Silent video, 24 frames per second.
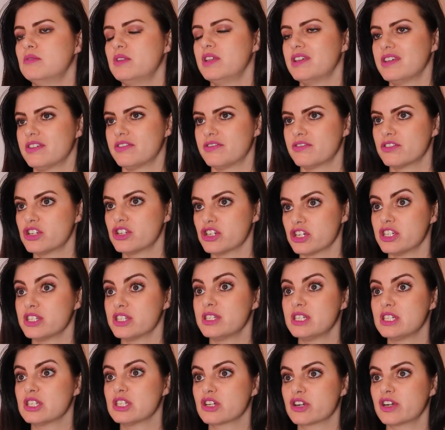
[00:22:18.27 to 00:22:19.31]
if
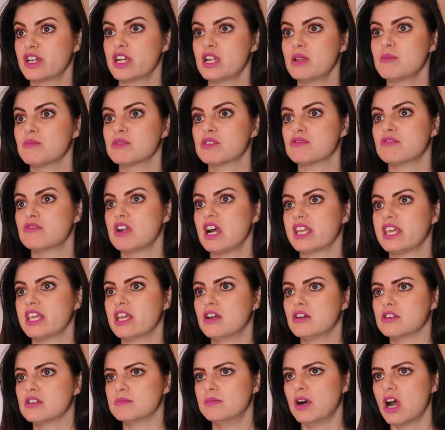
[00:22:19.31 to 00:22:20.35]
Jersey screams, Rocky goes,